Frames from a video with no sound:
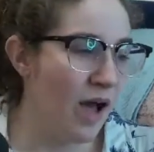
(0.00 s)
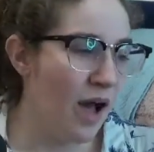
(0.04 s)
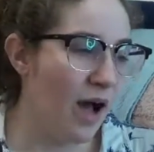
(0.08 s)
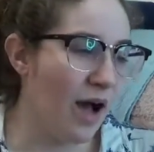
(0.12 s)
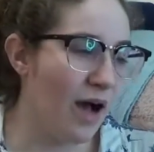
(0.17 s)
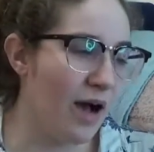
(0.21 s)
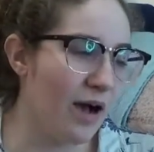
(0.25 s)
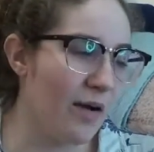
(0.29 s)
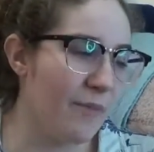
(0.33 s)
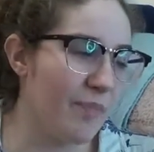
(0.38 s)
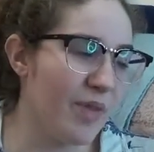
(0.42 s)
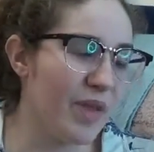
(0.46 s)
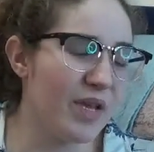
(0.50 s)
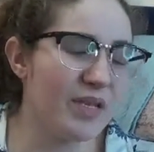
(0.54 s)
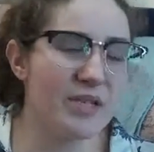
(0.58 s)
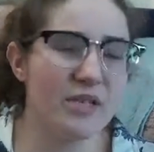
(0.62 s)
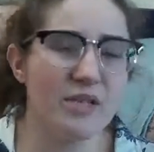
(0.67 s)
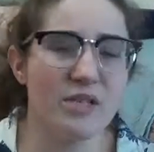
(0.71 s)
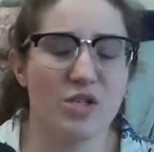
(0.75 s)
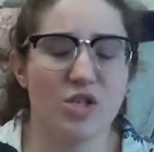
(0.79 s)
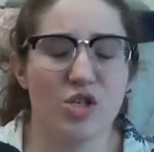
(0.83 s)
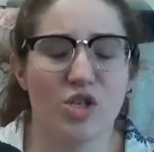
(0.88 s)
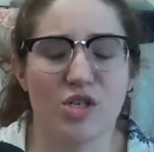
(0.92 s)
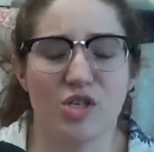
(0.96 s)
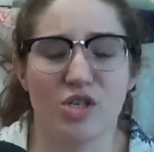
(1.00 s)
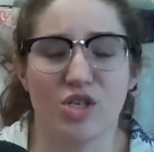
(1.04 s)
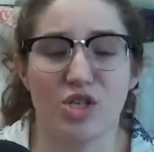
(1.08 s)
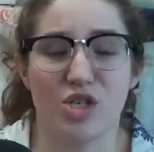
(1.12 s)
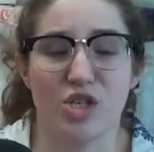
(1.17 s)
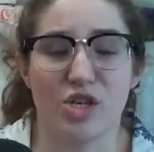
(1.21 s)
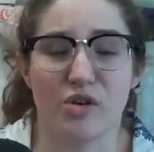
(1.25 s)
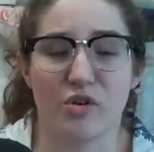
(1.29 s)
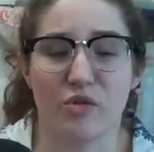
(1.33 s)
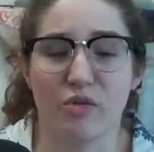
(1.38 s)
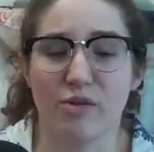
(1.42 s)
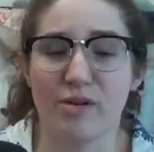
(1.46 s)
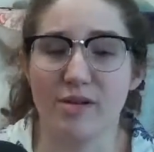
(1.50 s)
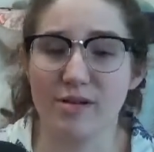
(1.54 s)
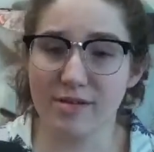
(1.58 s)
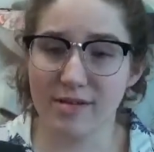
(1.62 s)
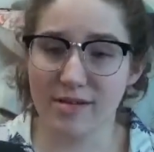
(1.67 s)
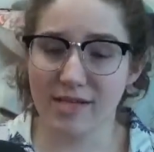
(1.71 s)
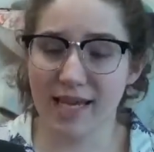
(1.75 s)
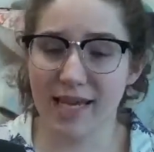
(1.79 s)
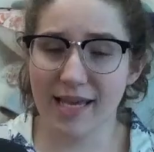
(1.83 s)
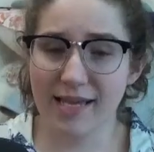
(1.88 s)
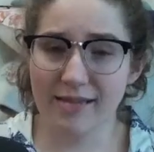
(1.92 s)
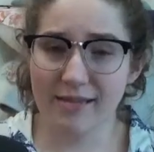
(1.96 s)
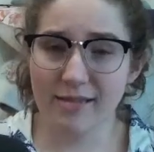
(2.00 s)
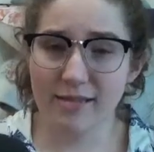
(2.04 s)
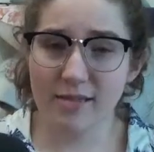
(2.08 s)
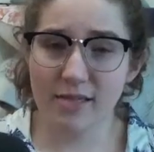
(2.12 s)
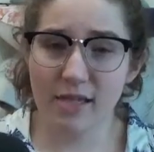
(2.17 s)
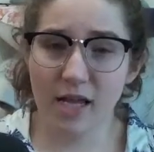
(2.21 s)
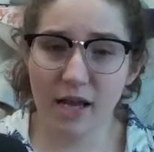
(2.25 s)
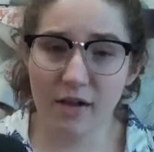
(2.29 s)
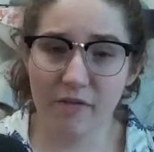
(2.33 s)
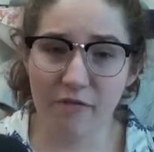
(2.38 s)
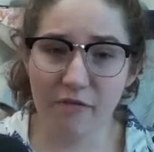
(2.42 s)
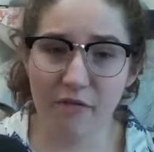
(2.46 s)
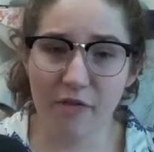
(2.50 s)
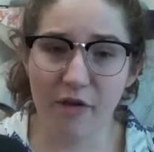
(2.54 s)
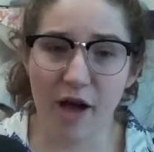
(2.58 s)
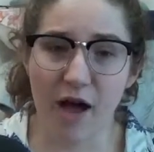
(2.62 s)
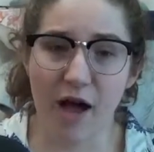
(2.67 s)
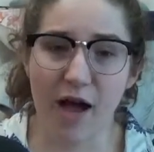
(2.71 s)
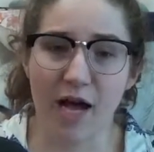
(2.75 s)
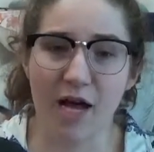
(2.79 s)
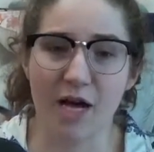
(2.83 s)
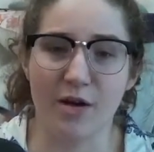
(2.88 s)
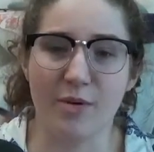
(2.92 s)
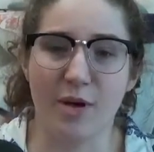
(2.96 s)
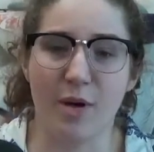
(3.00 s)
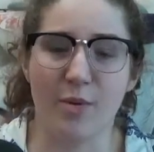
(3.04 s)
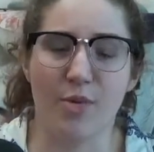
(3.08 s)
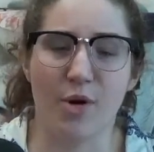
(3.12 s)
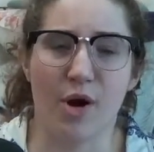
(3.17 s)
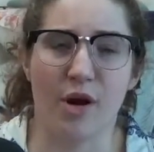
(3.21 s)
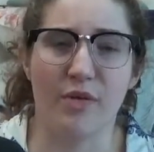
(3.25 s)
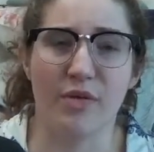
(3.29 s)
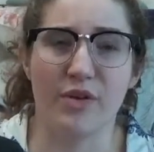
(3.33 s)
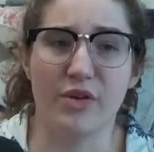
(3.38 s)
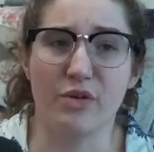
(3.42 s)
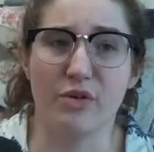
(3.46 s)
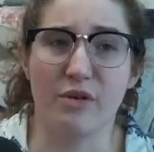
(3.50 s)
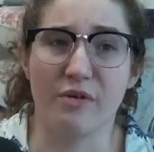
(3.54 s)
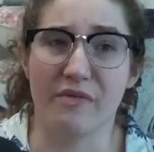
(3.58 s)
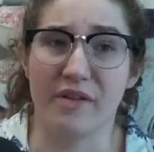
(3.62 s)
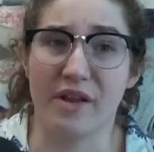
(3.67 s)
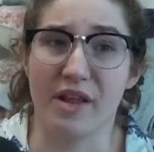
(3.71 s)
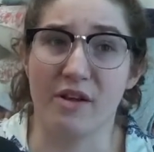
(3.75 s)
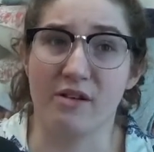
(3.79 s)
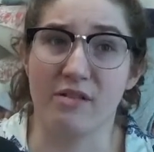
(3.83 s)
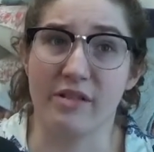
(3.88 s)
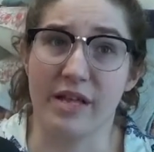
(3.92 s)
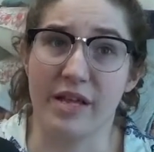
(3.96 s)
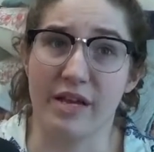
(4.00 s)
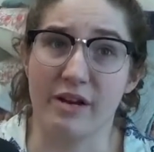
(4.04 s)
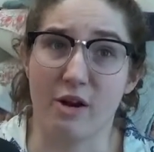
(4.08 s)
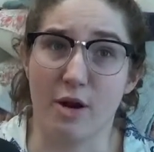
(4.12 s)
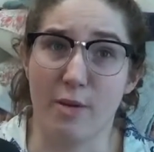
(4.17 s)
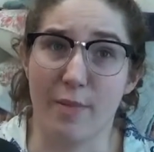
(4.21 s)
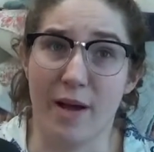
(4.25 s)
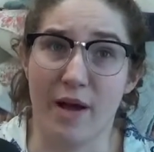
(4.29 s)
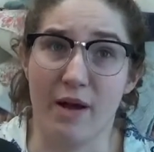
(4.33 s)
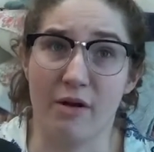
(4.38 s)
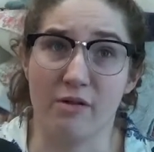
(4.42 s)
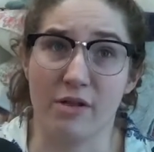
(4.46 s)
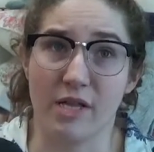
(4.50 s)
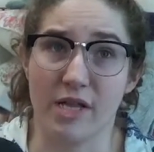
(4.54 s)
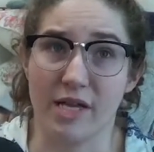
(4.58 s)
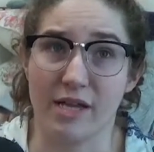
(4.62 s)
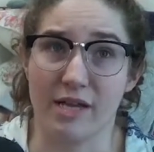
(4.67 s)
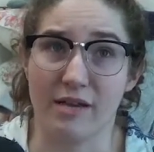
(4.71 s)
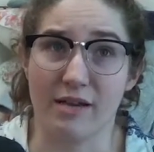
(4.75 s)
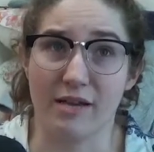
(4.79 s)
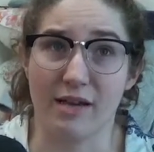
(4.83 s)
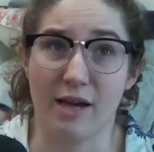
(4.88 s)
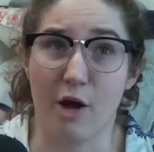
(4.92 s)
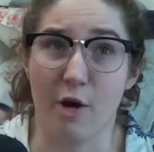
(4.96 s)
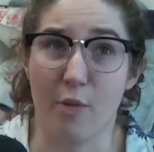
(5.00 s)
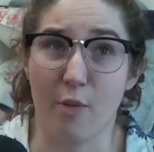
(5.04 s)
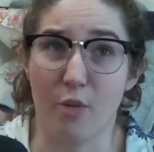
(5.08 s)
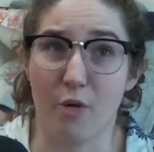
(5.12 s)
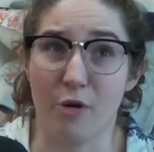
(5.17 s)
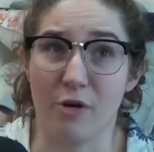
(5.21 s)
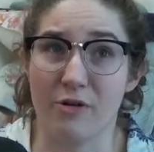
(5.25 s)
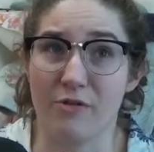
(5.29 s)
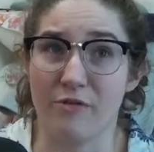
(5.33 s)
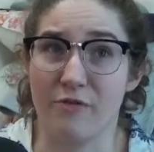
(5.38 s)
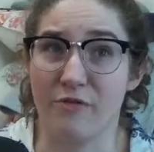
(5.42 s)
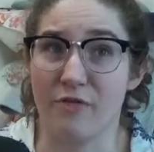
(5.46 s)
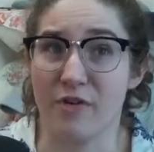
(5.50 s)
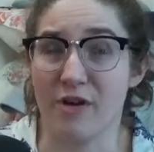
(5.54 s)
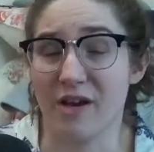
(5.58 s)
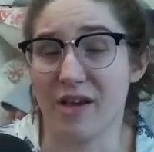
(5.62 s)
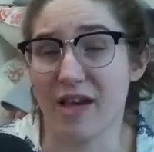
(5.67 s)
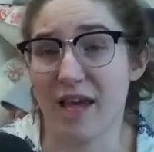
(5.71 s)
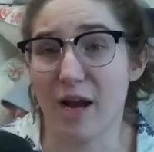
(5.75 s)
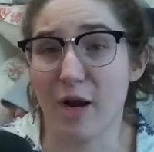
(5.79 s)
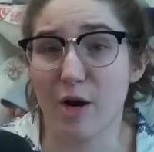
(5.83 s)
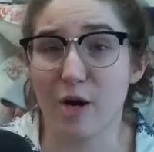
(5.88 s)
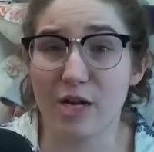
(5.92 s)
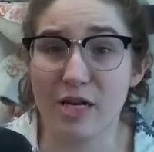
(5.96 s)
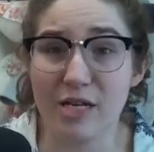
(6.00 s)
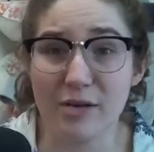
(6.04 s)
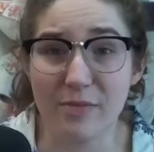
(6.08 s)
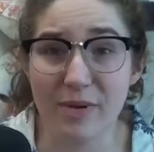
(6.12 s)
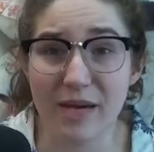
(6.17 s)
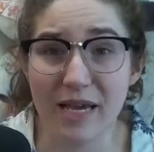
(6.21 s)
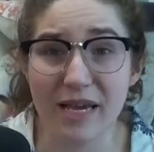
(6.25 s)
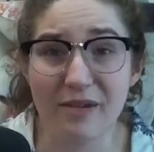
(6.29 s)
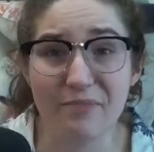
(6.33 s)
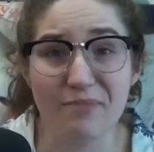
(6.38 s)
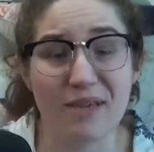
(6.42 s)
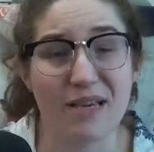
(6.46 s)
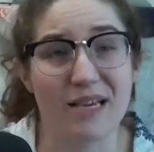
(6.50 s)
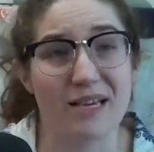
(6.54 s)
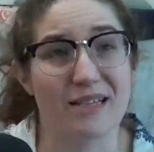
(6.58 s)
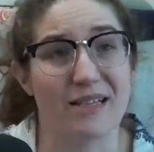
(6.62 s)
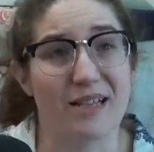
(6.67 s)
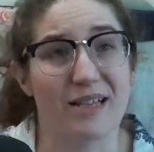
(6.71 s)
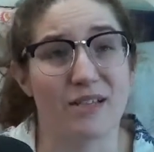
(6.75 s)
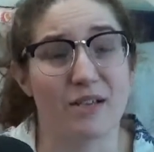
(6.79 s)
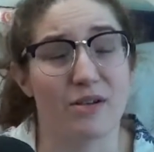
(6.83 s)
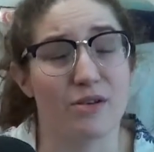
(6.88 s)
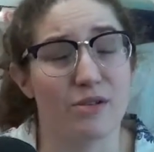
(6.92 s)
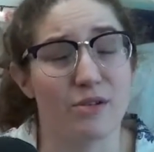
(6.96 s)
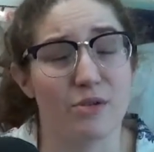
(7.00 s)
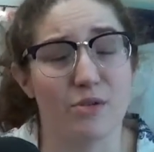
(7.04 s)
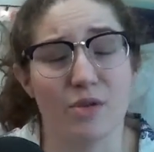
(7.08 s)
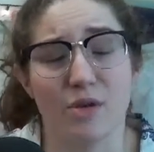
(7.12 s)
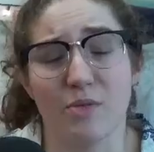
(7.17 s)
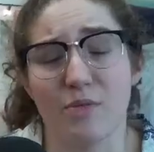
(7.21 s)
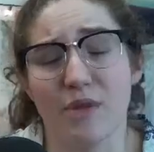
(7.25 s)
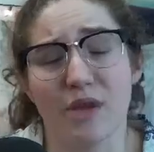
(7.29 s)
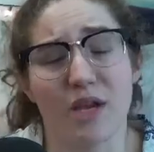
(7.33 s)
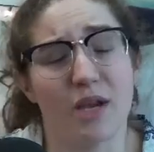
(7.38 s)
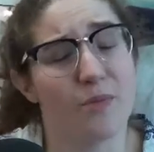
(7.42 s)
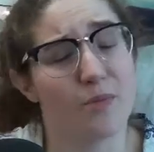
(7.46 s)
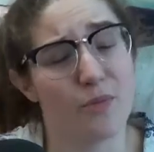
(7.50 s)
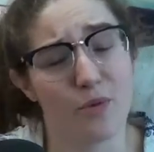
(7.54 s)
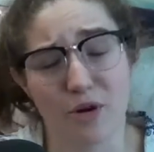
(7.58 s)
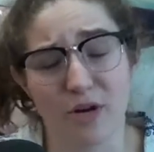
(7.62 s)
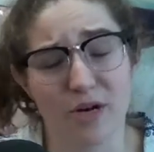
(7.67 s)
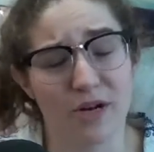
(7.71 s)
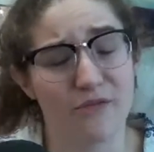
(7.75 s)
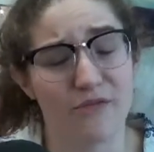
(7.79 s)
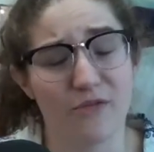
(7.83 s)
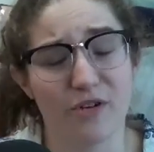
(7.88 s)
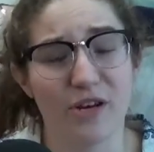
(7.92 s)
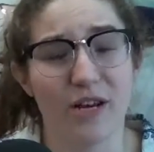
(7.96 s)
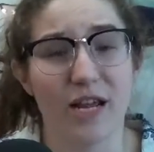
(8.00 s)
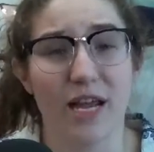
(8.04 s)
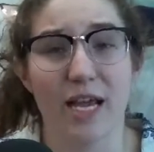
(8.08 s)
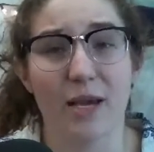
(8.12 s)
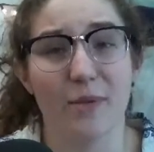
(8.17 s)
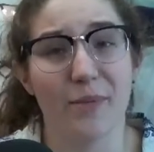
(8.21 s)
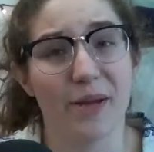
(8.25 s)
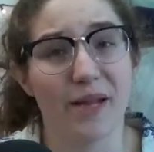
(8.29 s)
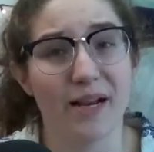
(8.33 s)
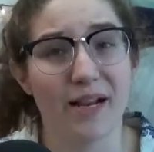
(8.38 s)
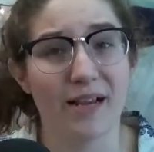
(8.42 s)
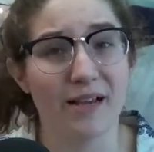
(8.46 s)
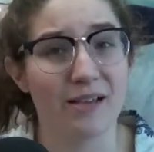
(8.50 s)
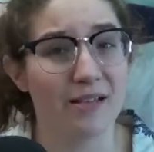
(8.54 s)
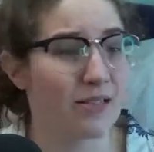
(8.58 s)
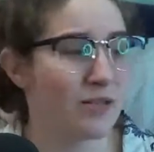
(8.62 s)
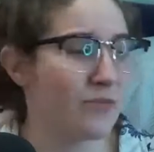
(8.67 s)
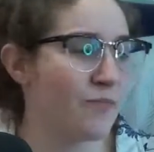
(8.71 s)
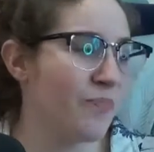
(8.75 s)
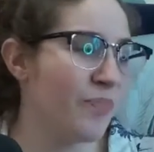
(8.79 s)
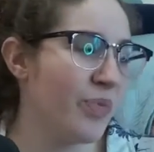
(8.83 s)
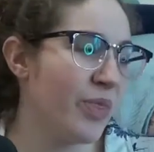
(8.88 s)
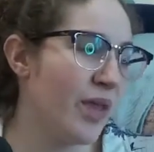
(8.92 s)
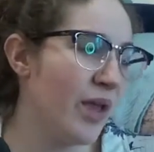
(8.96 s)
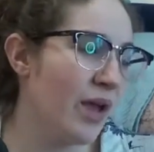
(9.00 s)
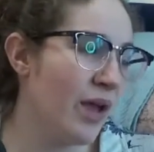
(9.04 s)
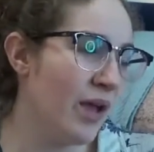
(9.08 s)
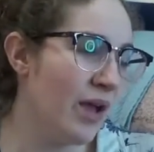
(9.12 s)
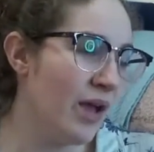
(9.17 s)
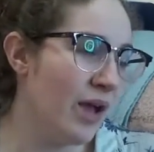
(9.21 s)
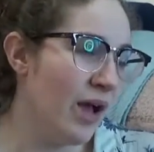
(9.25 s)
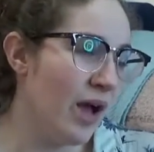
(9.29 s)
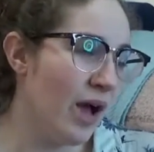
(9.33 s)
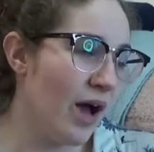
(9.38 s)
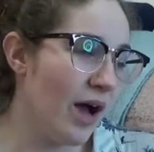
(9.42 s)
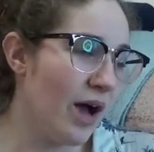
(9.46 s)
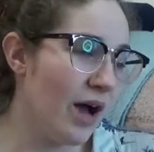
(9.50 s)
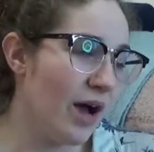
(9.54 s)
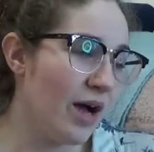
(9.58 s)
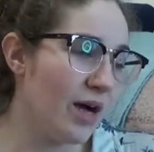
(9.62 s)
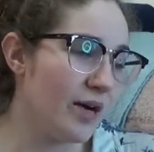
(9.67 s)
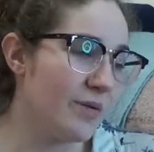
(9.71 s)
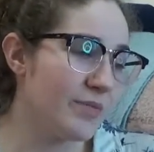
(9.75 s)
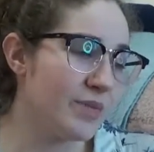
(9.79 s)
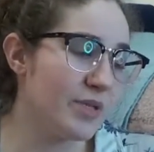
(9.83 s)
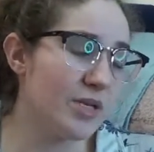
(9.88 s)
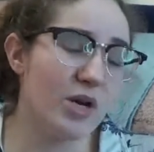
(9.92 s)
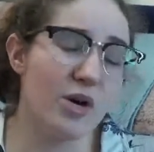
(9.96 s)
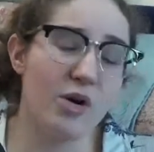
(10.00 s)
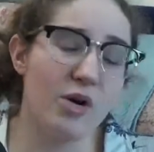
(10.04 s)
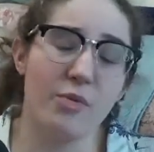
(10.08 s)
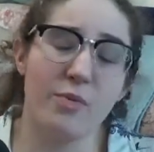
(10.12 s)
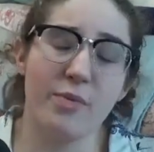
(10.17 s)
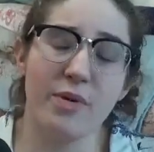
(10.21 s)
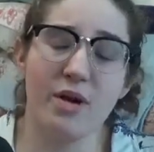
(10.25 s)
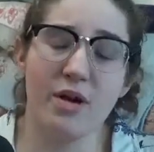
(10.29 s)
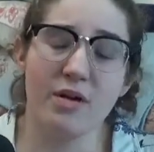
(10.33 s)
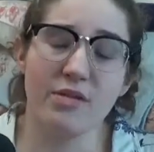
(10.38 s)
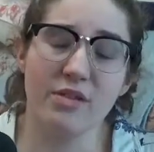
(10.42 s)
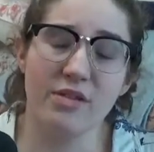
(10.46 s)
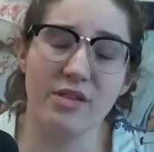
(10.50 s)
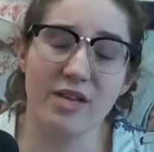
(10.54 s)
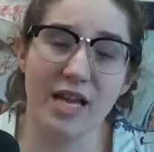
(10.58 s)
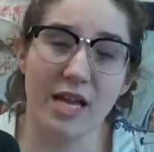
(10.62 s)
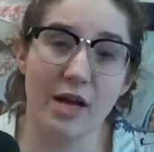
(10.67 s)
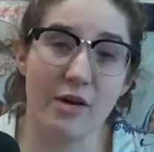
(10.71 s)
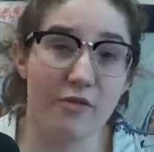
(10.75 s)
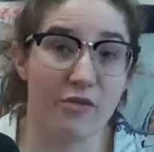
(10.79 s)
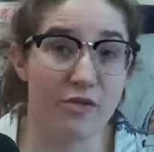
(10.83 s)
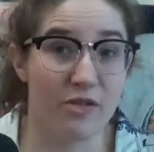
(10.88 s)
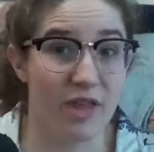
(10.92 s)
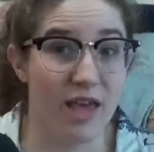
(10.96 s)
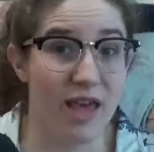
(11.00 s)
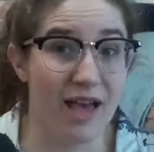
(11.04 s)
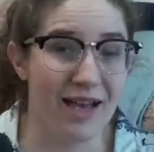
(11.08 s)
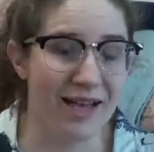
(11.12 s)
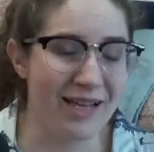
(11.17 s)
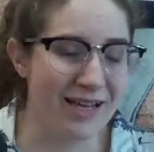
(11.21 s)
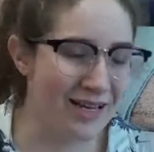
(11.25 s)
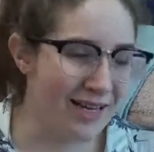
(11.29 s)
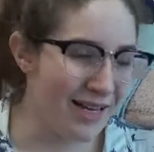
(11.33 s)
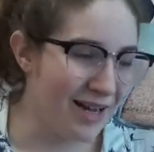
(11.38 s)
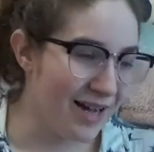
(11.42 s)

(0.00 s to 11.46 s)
This is just general skin stuff. I'll probably do a video later about how important foot care can be, because that's also something important for diabetics. So be on the lookout for that.